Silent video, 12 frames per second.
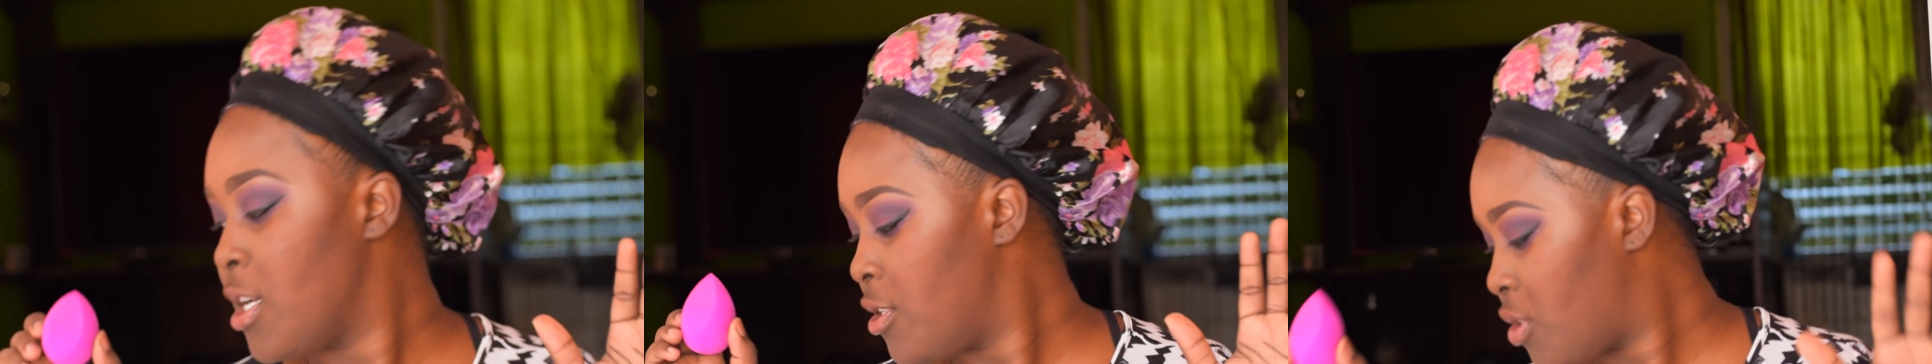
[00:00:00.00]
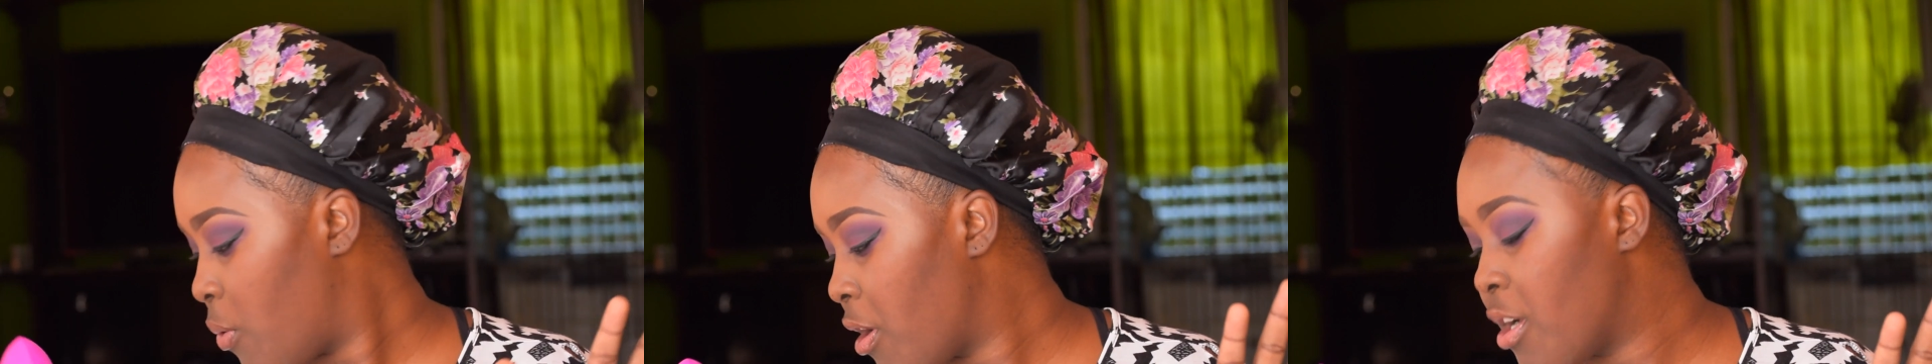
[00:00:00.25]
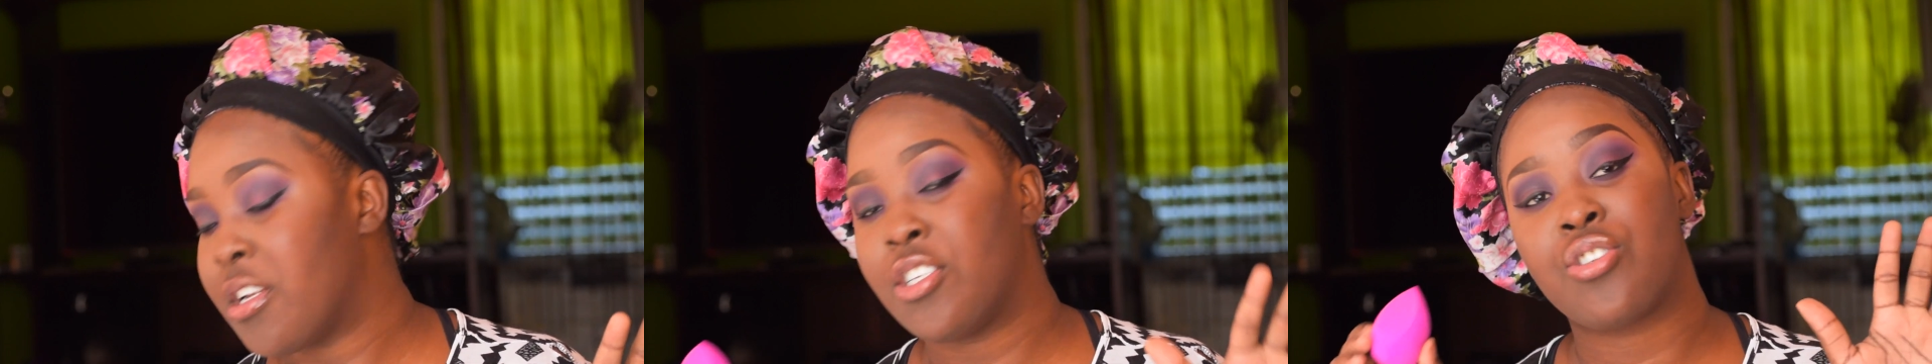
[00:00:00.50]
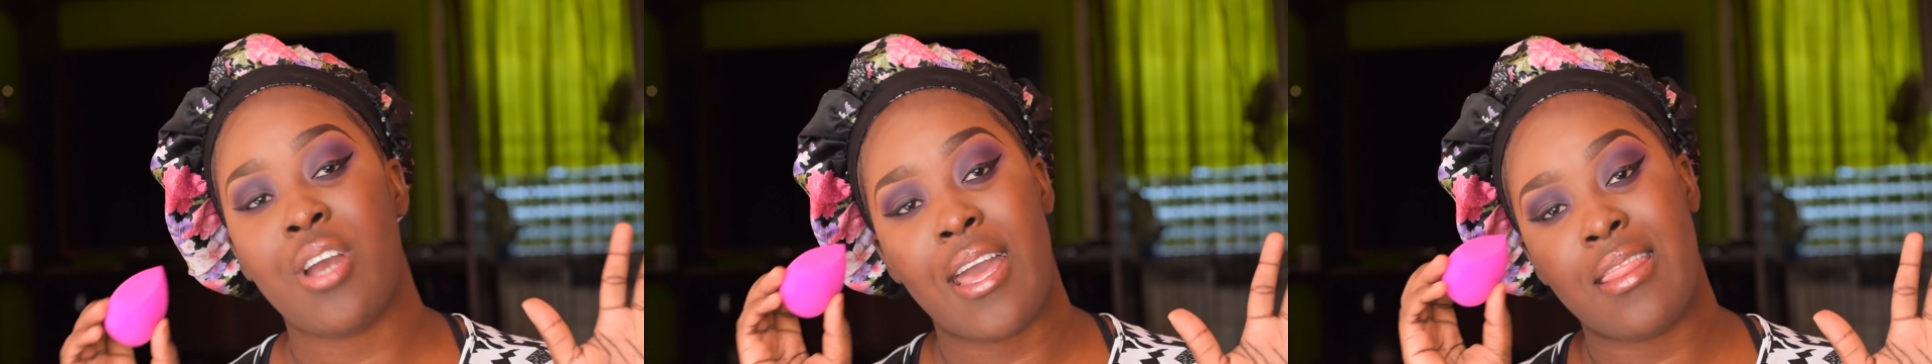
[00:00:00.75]
So we're going to
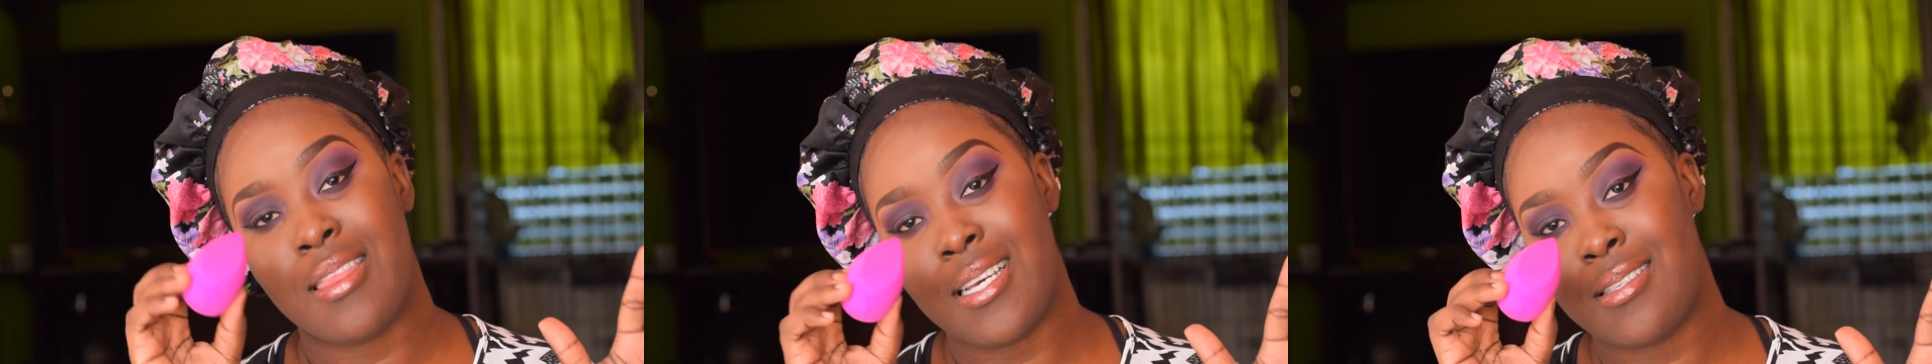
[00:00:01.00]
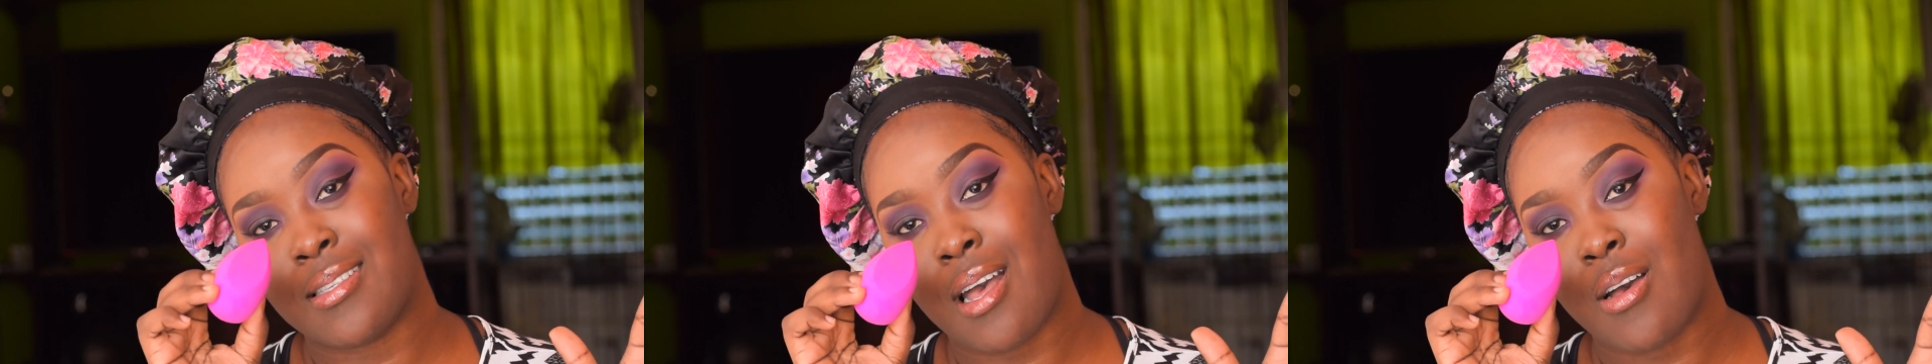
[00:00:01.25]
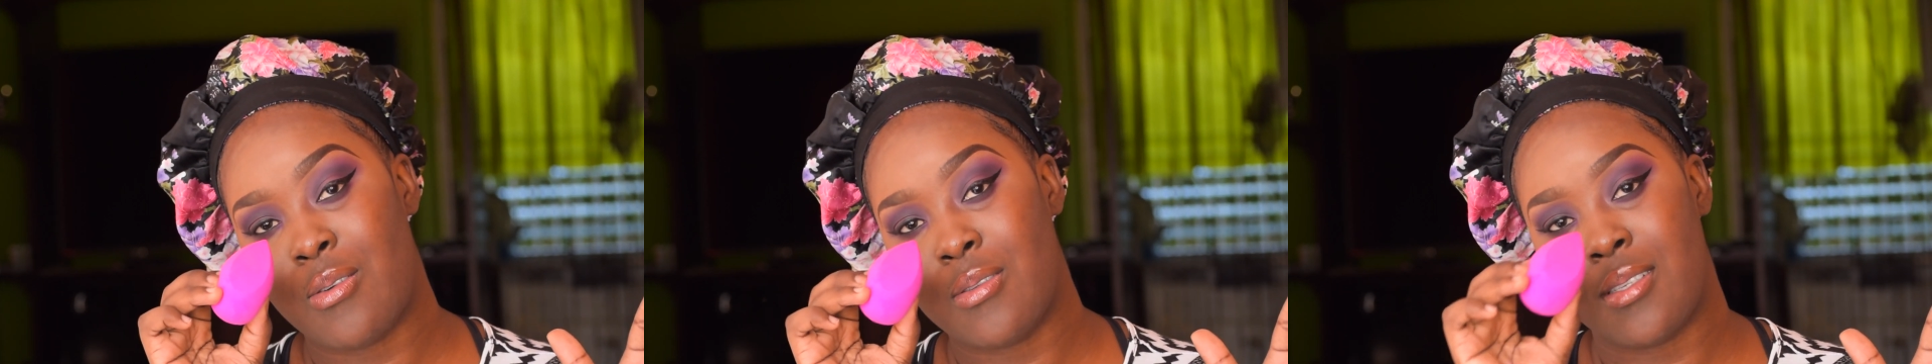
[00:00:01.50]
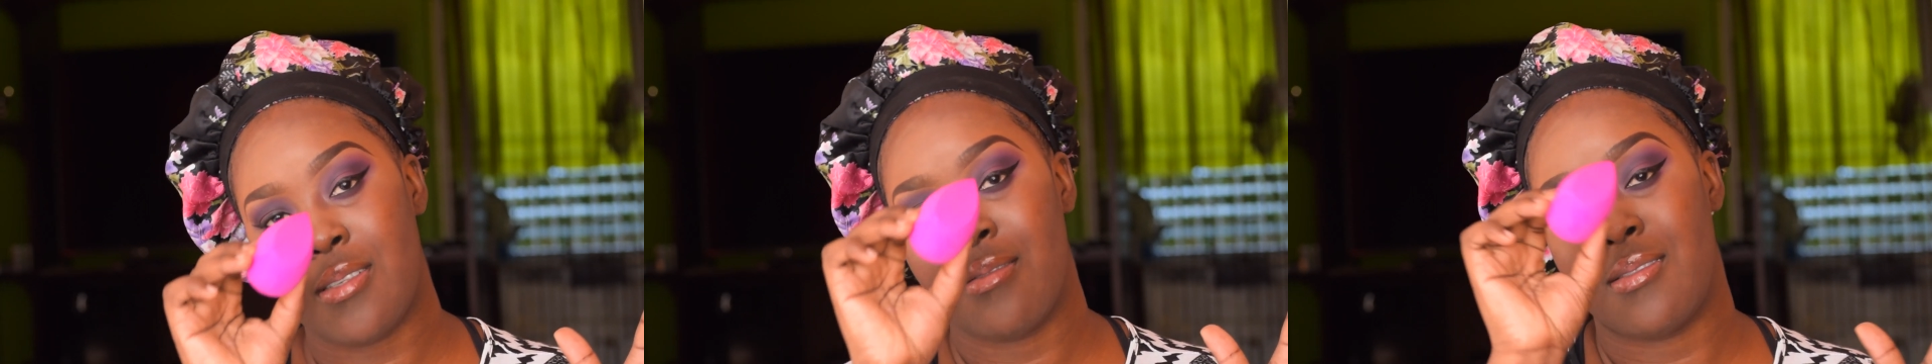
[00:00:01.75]
try this out.